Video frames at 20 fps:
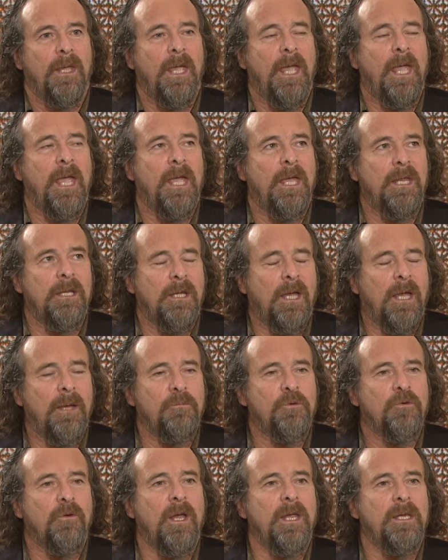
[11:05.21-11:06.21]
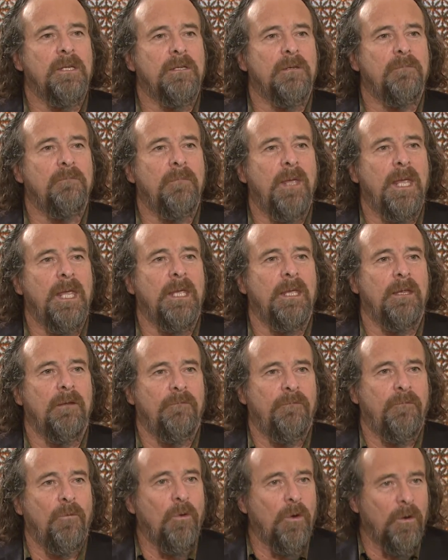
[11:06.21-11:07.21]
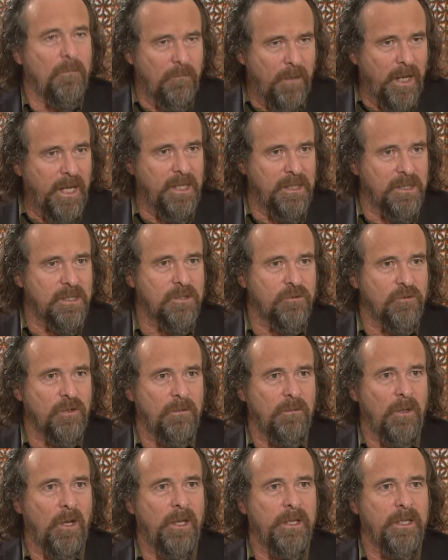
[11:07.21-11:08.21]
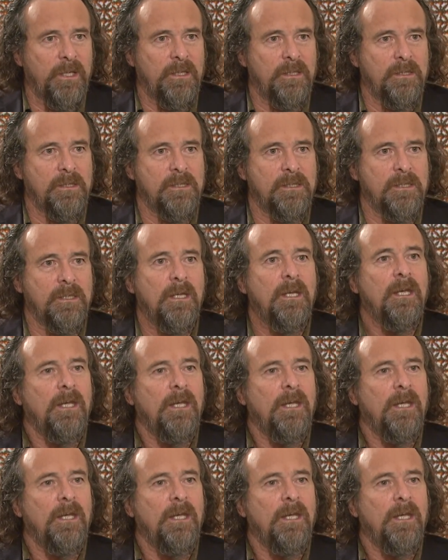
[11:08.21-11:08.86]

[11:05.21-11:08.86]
and I'm trying to make it for a mainstream audience.